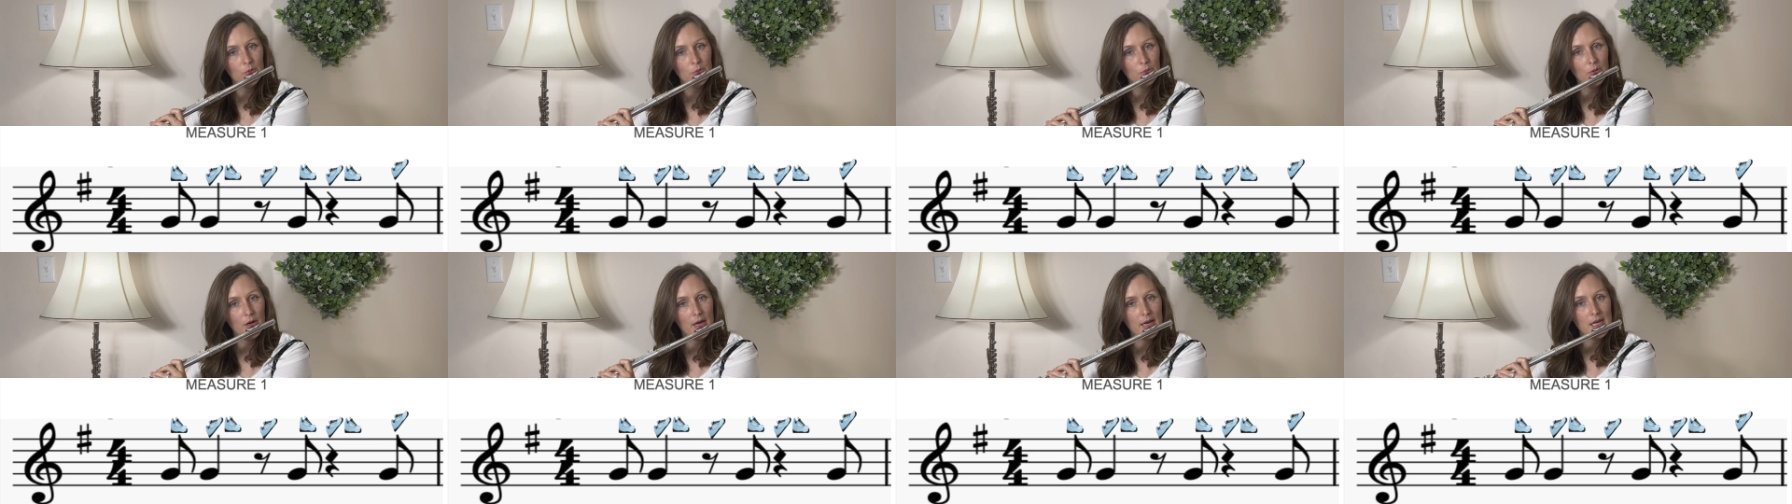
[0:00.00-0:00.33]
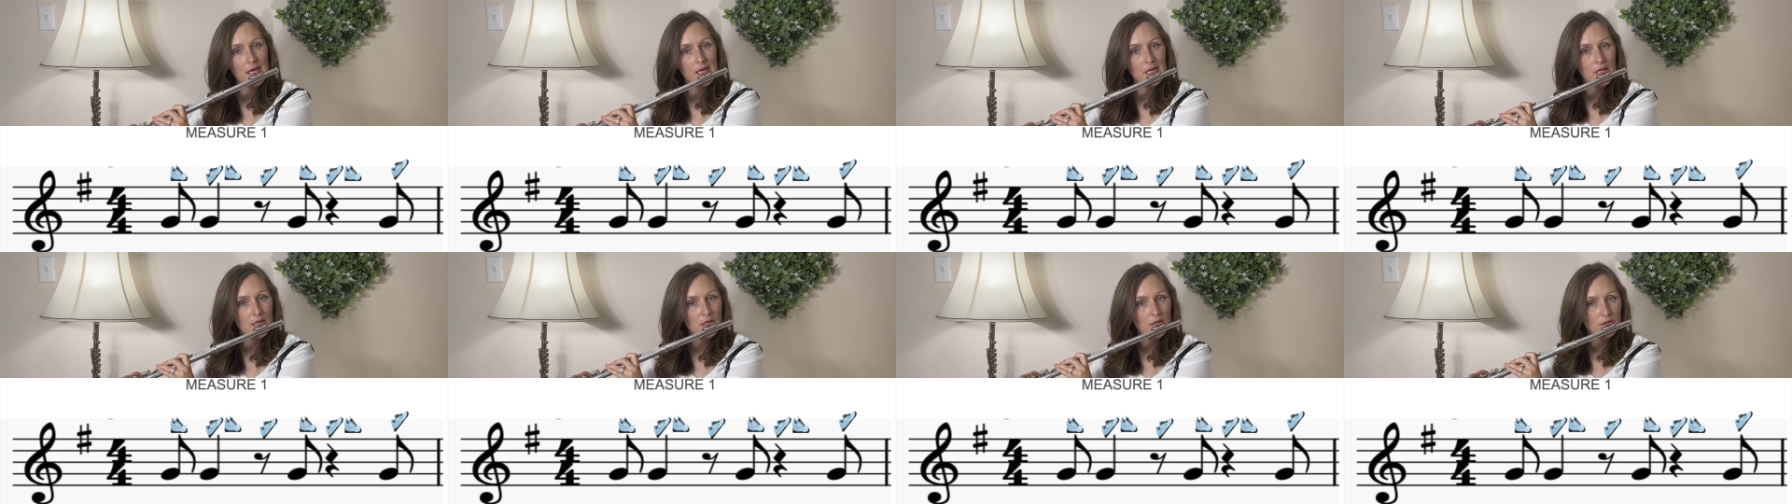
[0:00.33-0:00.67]

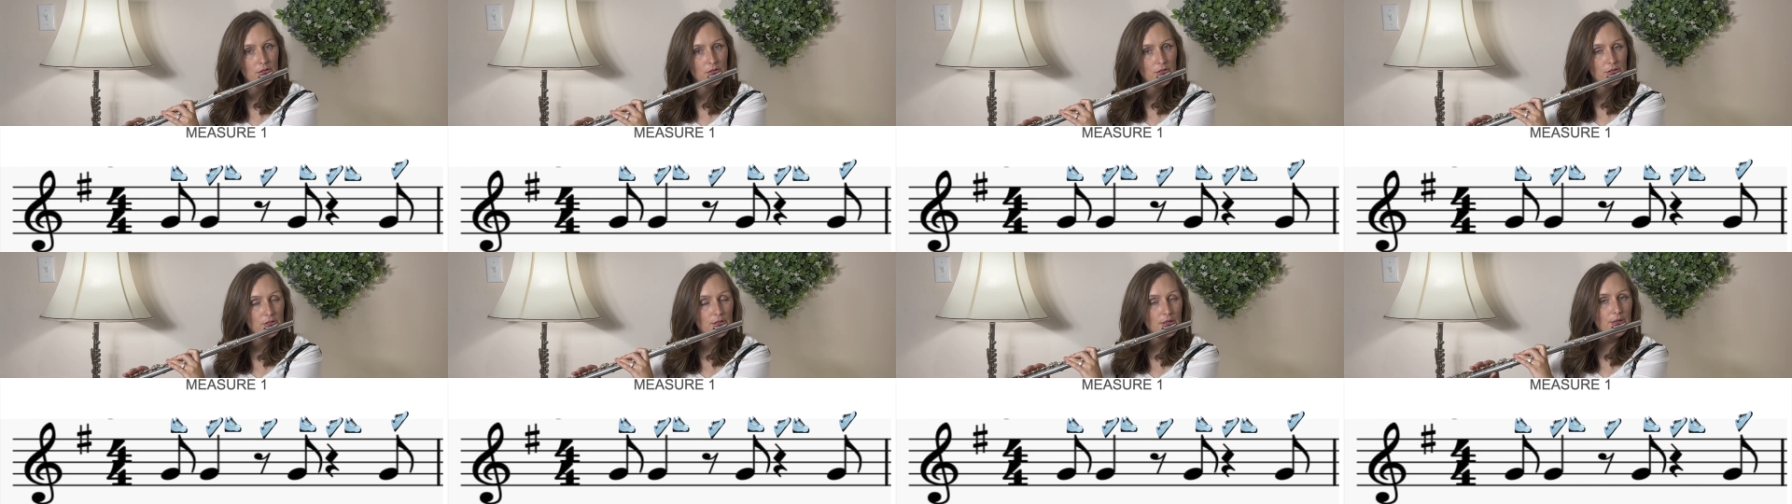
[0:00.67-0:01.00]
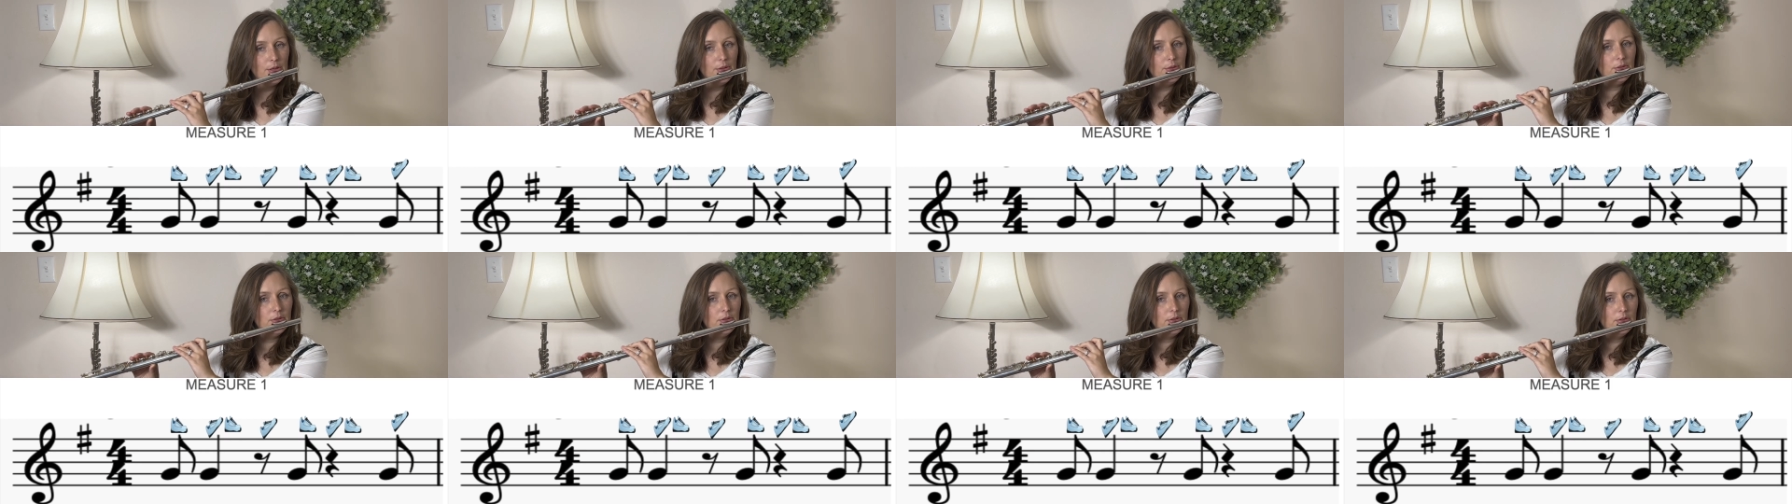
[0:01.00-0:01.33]
1,
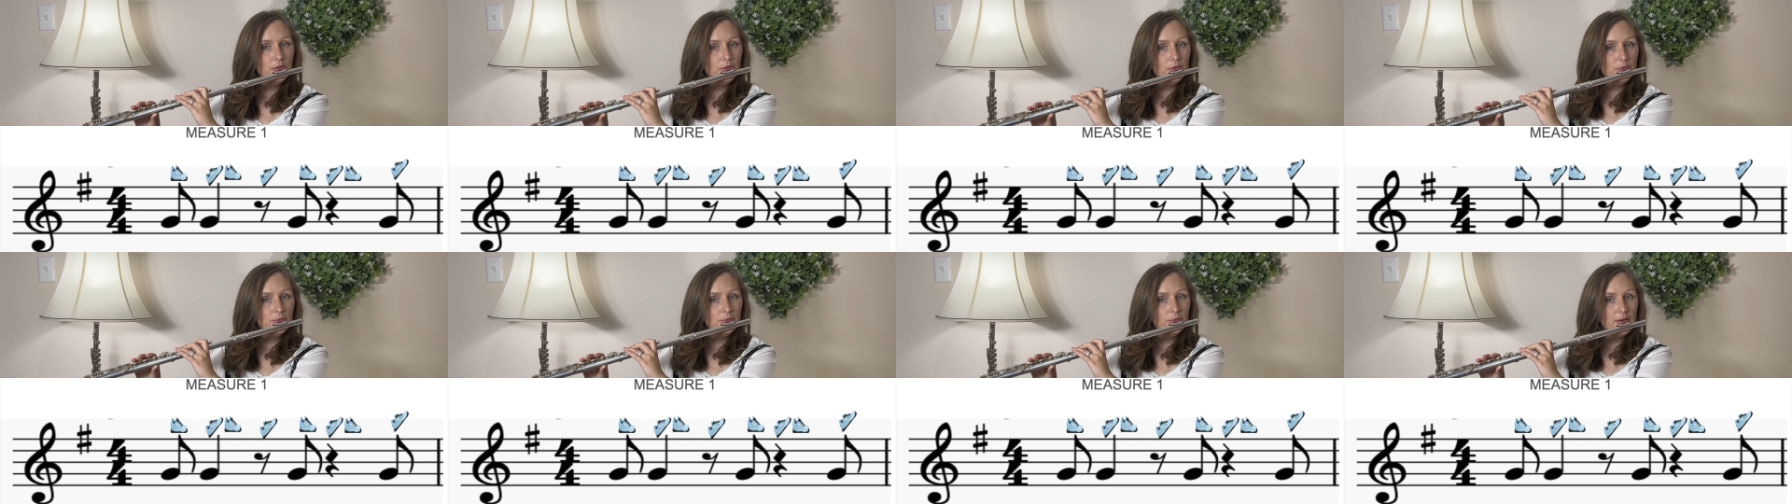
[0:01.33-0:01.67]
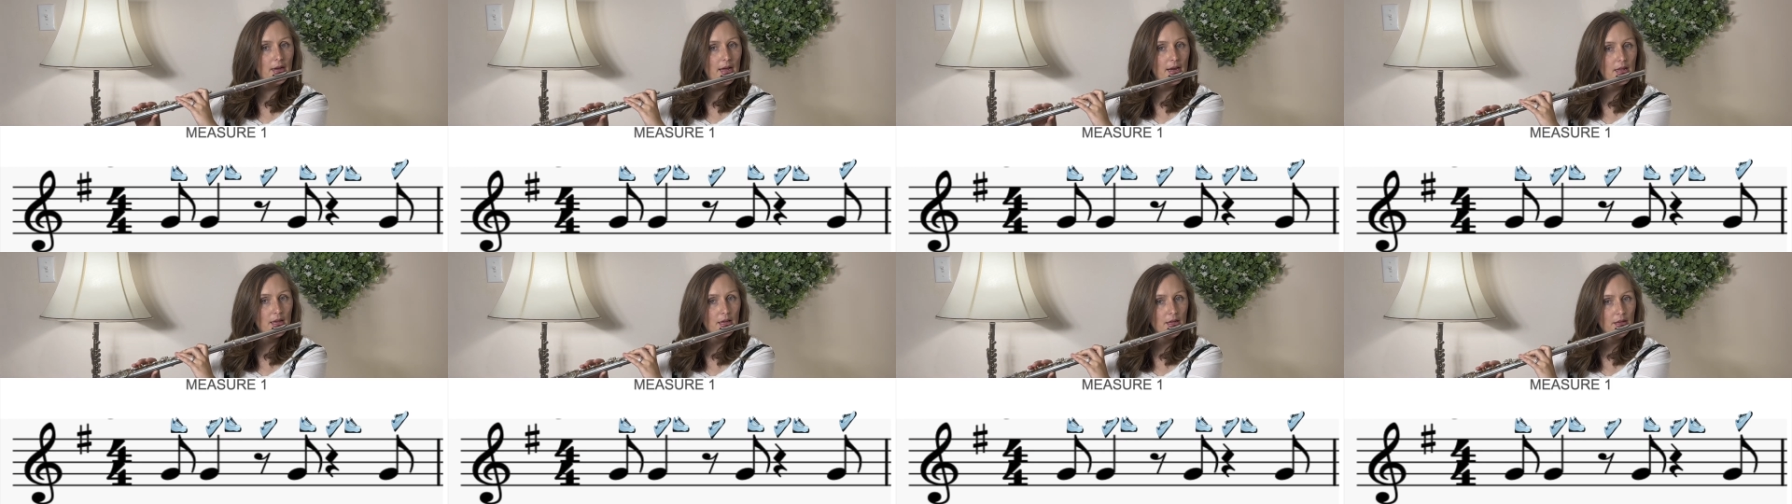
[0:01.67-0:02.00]
2,
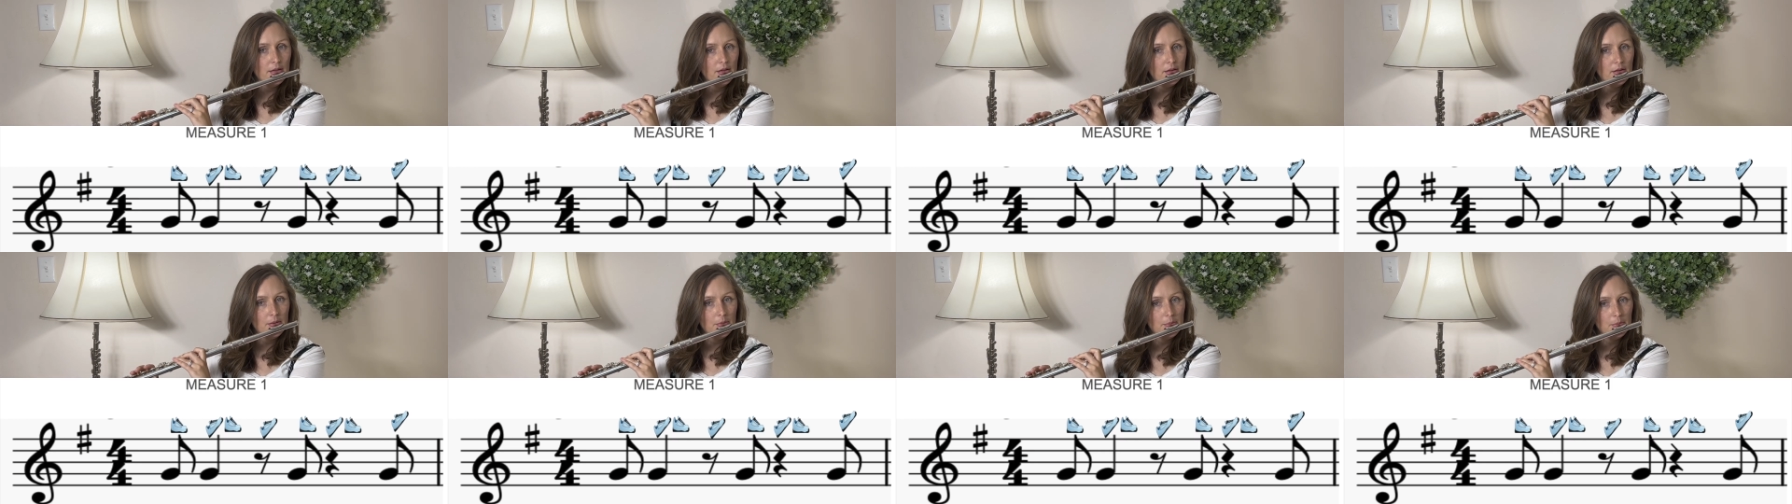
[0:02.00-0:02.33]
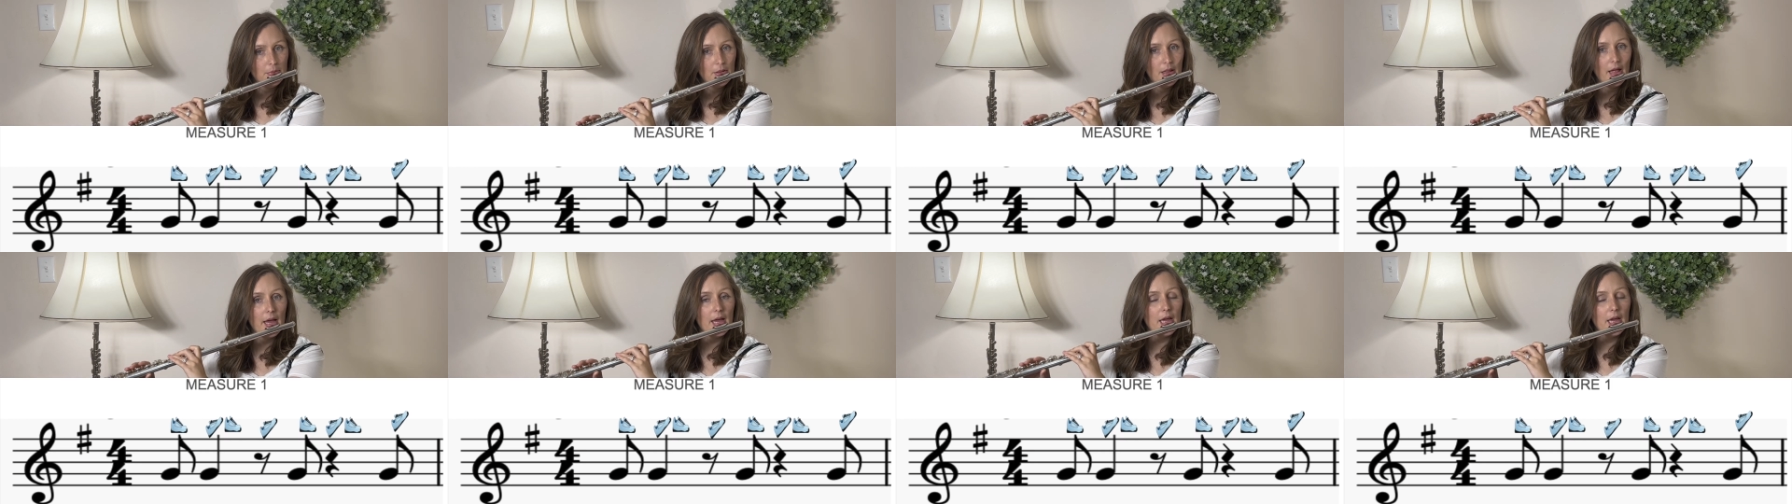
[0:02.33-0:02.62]
ready, play.